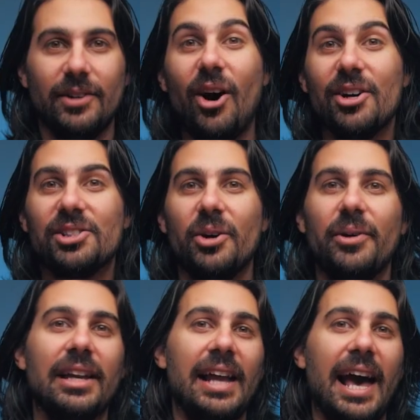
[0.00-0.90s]
Also,
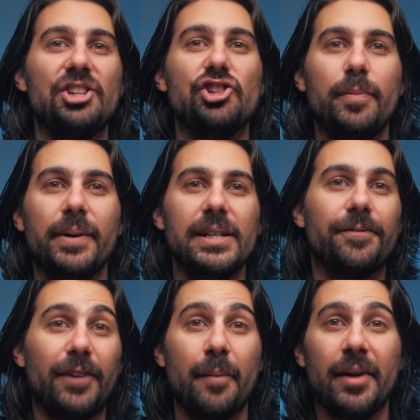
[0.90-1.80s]
in SGP's
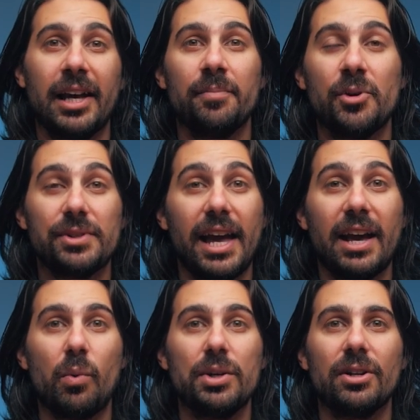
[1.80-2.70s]
Framing and
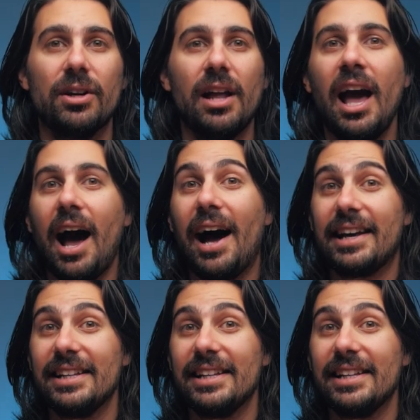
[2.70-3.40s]
Mosaic Wizard, I